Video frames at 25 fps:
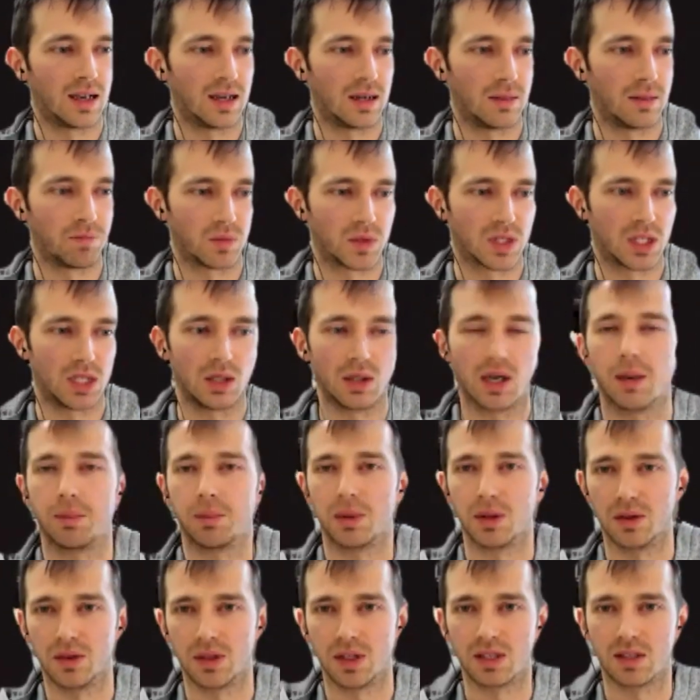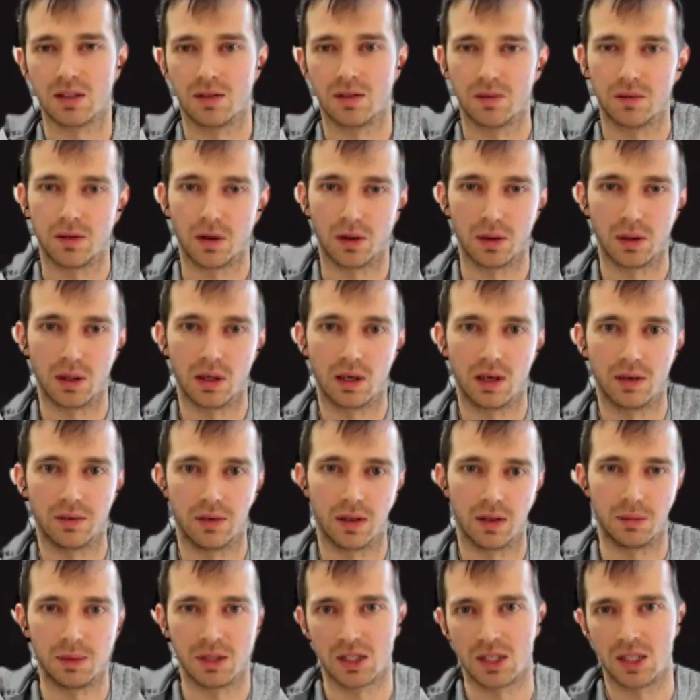So you upload this photo of
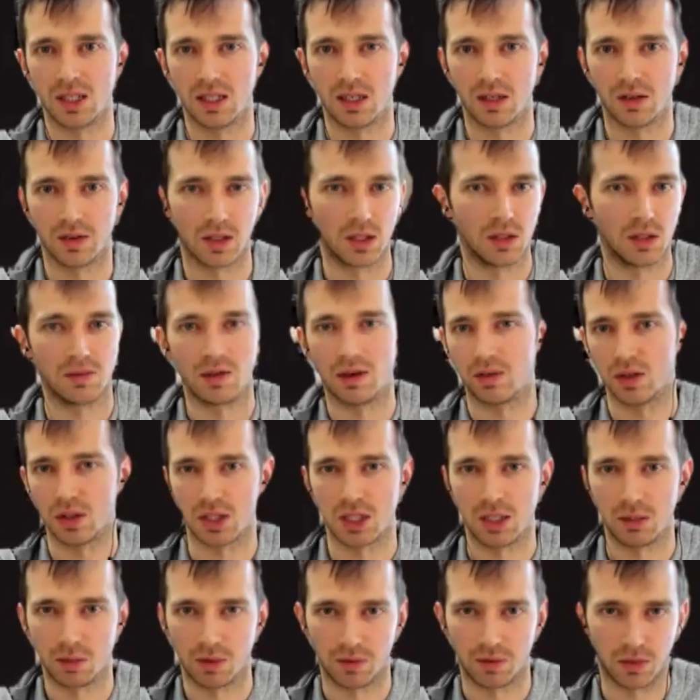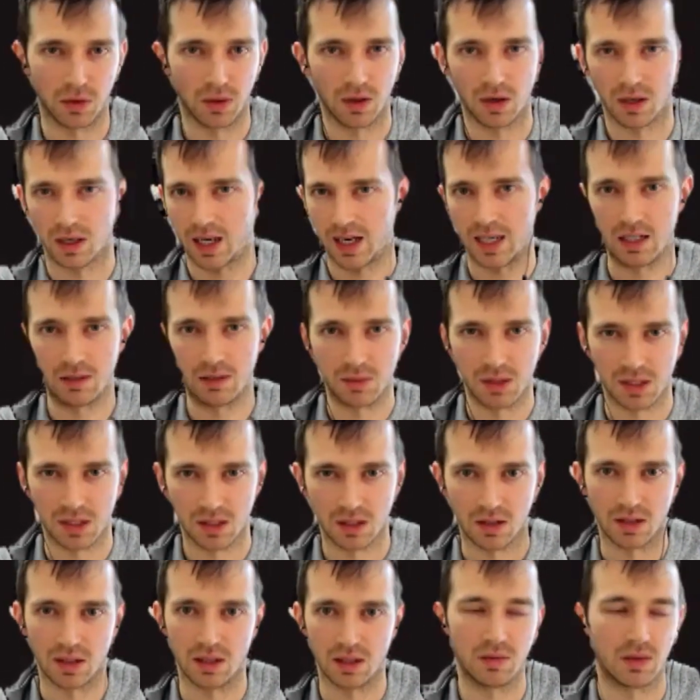a mosquito that you've never seen before, a kind of
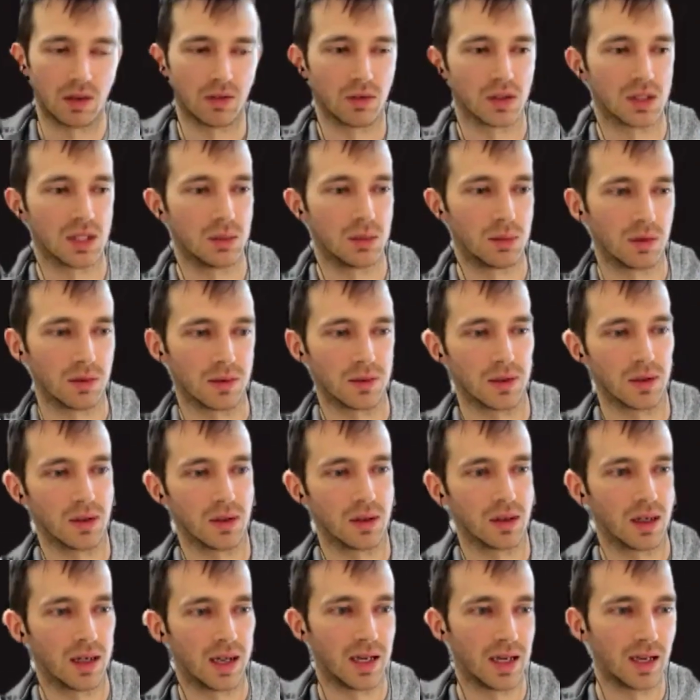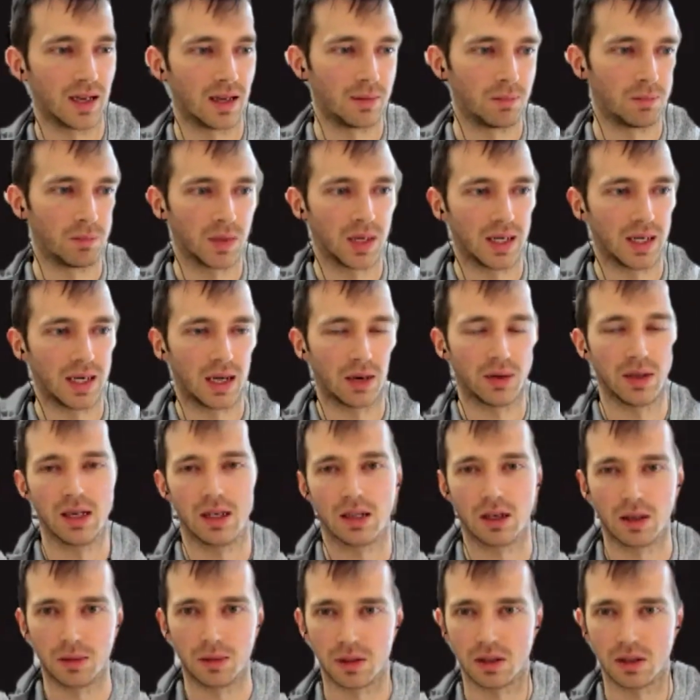mosquito that you've never seen before. And now
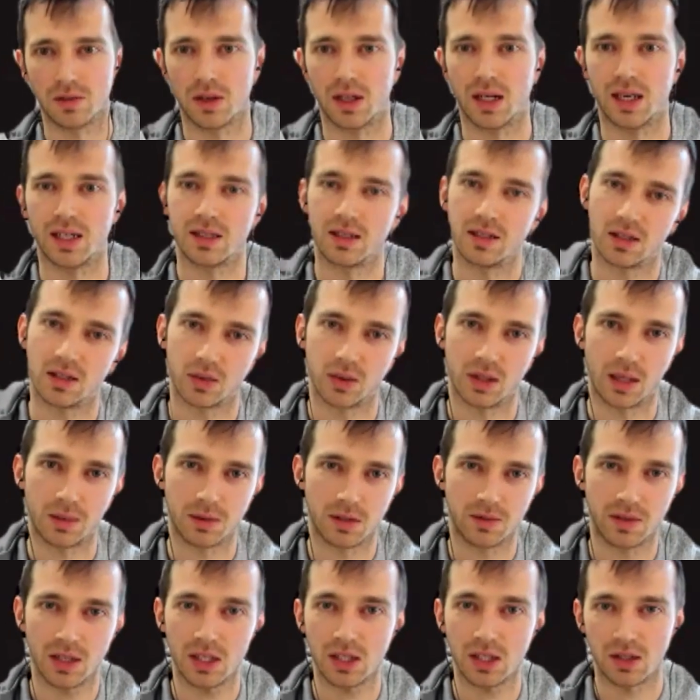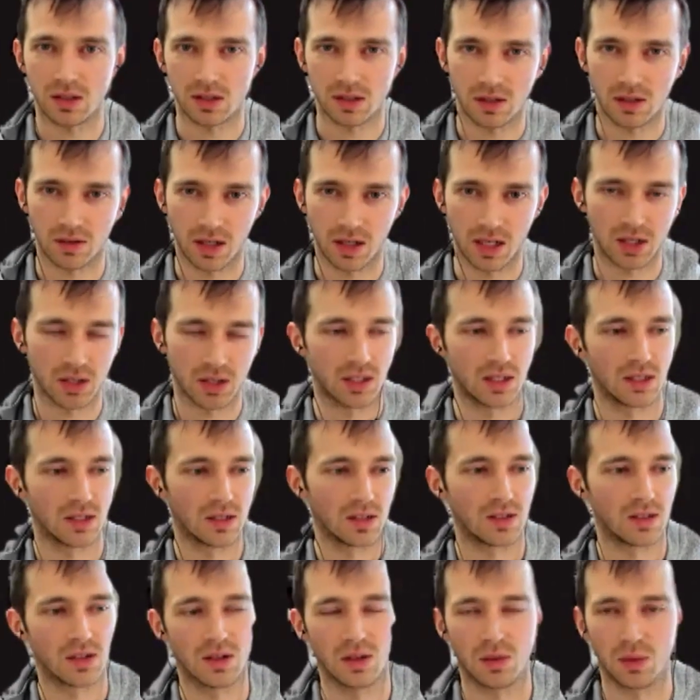EcoObserver has these 3 observations.
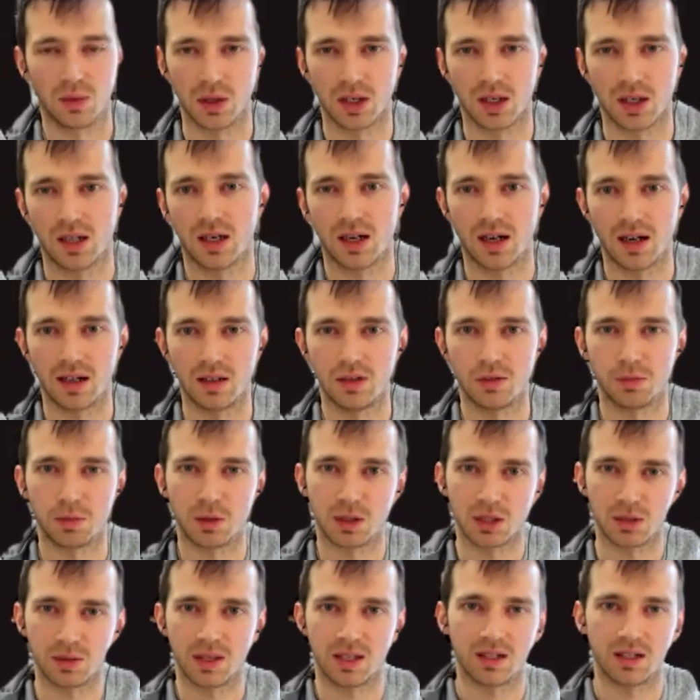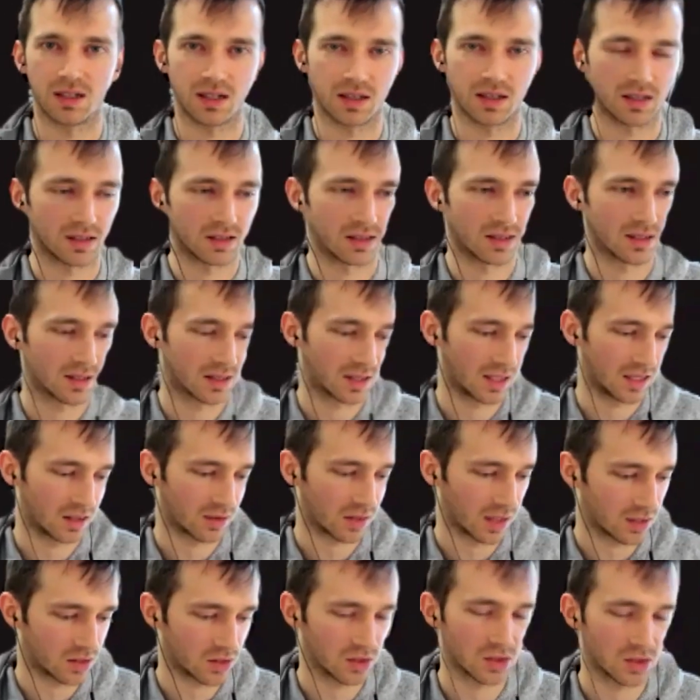Congratulations, good work. You've participated in data
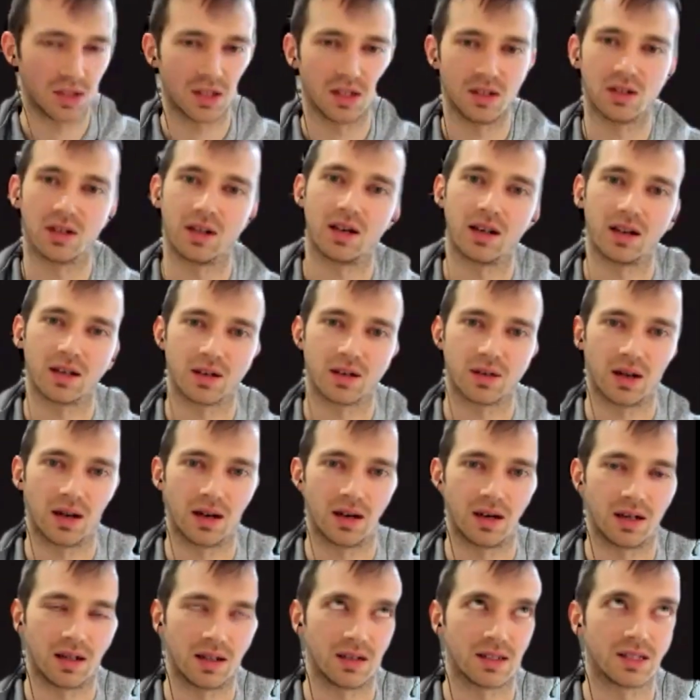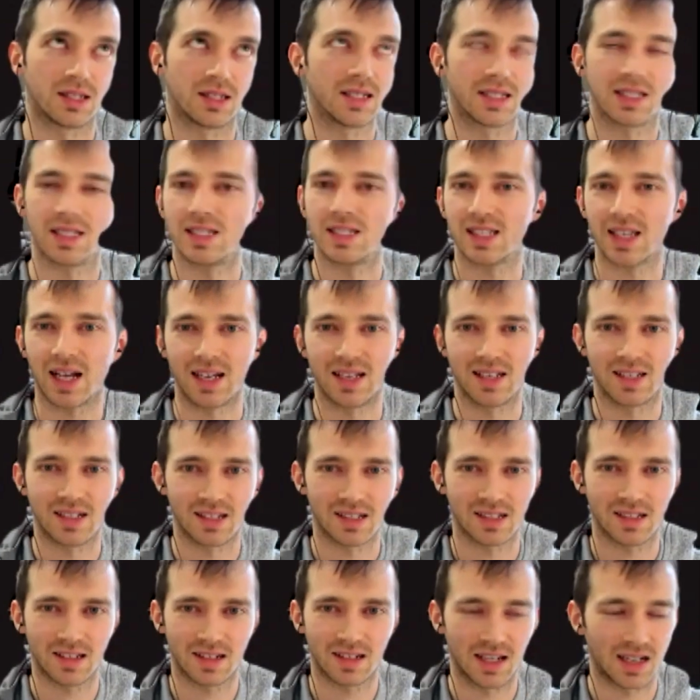crowdsourcing. You're a citizen
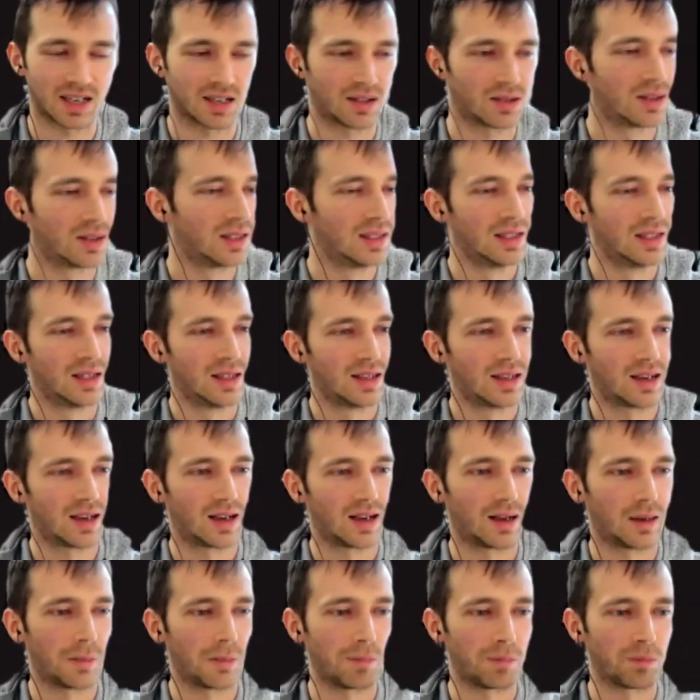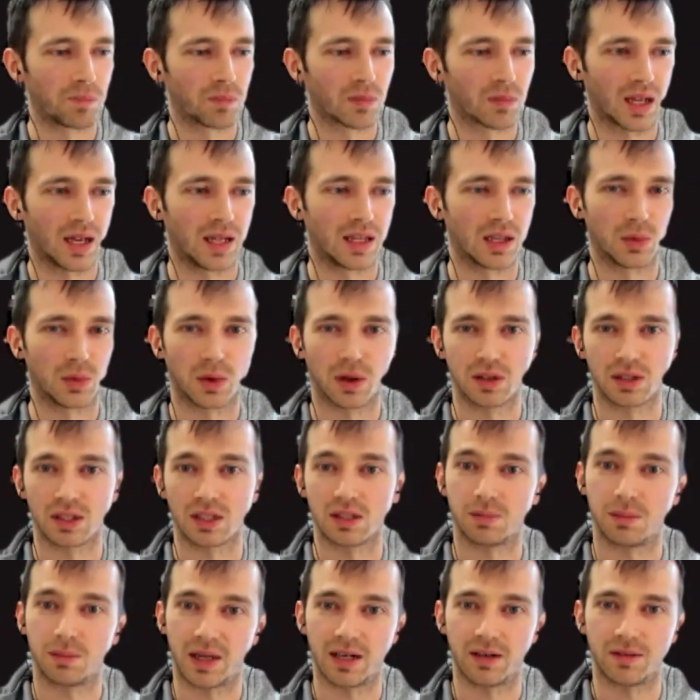scientist now, and the world
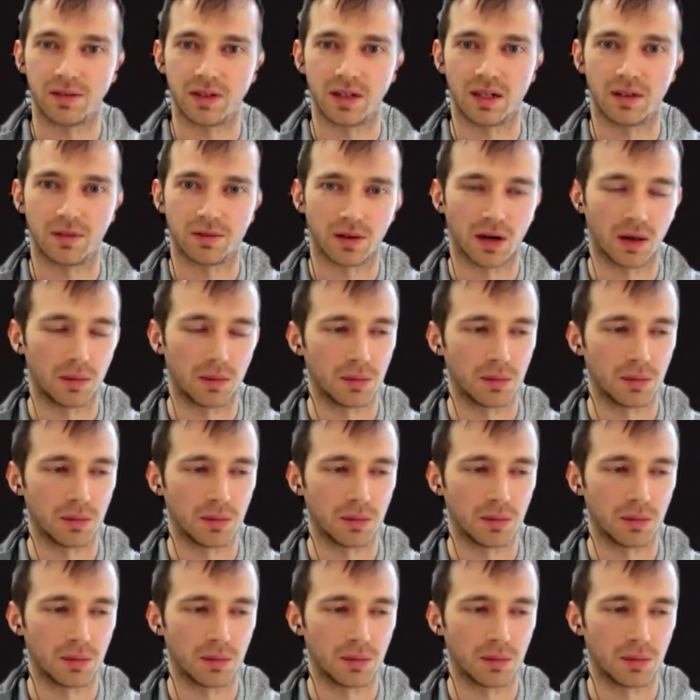has benefited from